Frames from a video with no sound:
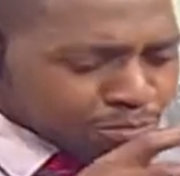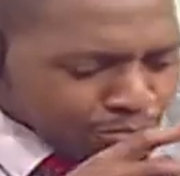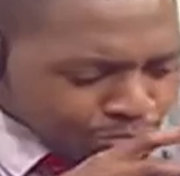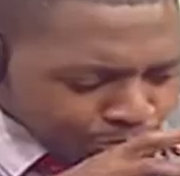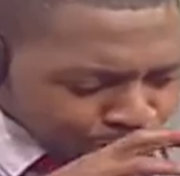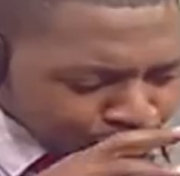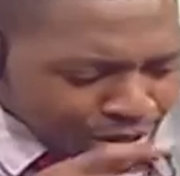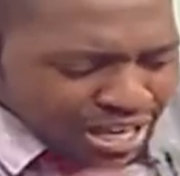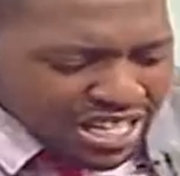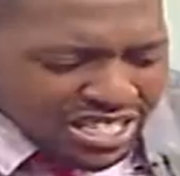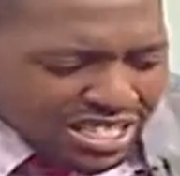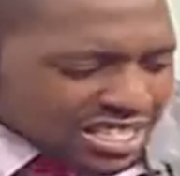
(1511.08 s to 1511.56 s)

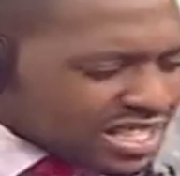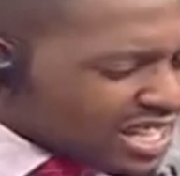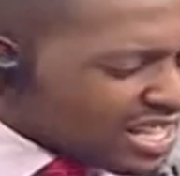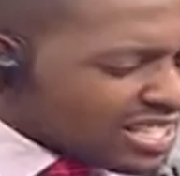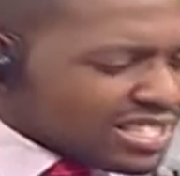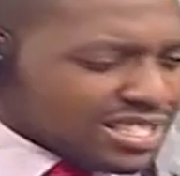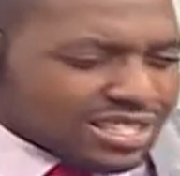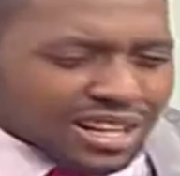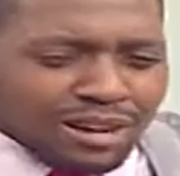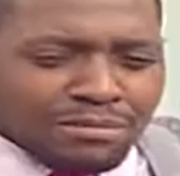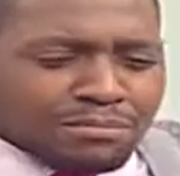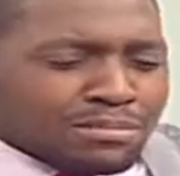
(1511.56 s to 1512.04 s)
basics,
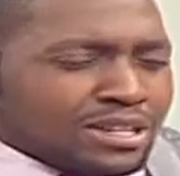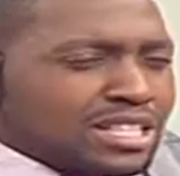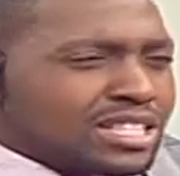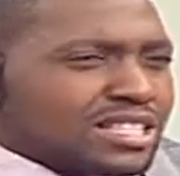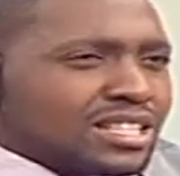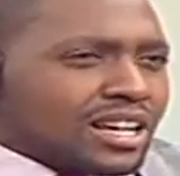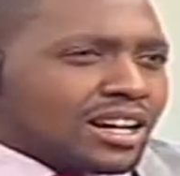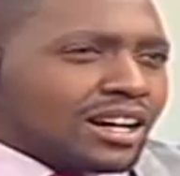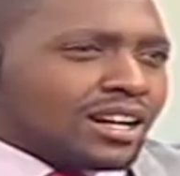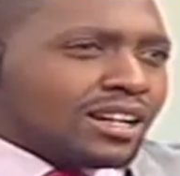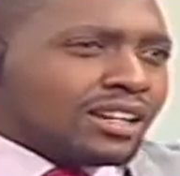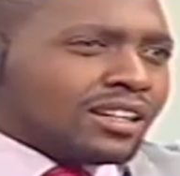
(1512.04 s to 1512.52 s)

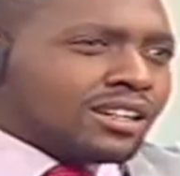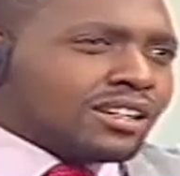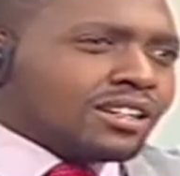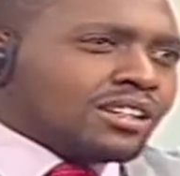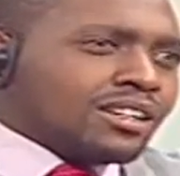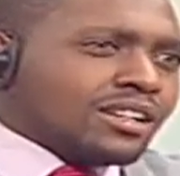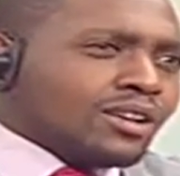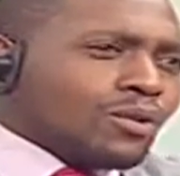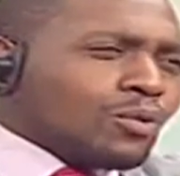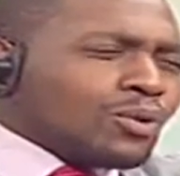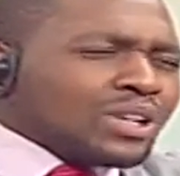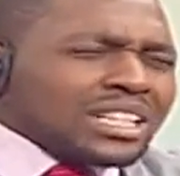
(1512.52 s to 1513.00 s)
kabisa.
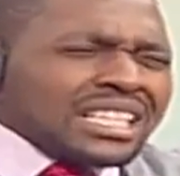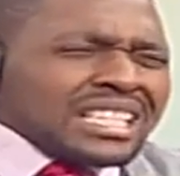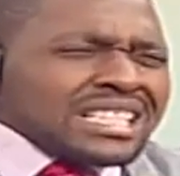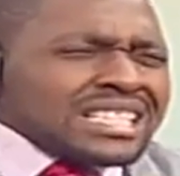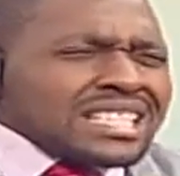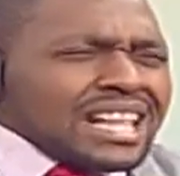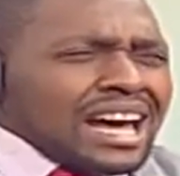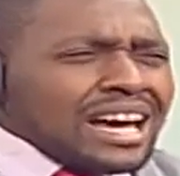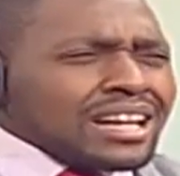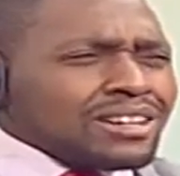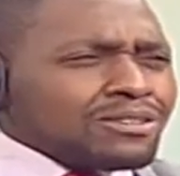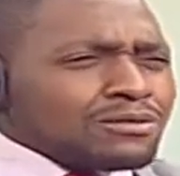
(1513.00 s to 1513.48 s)
what does
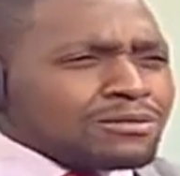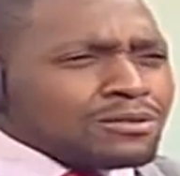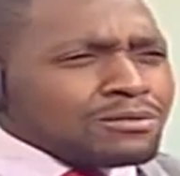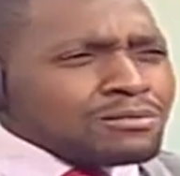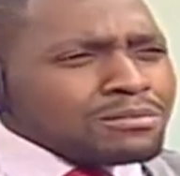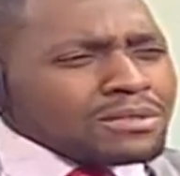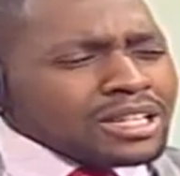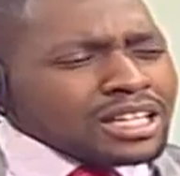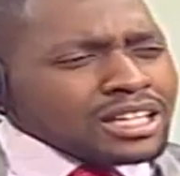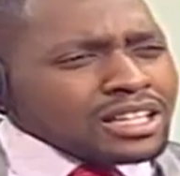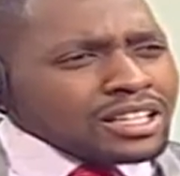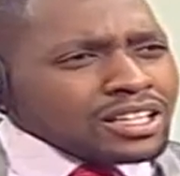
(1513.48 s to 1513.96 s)
that even
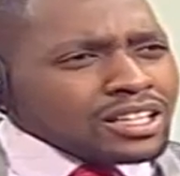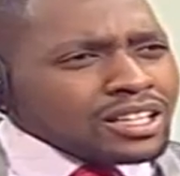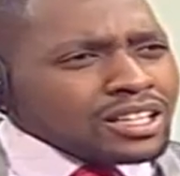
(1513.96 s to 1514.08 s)
mean?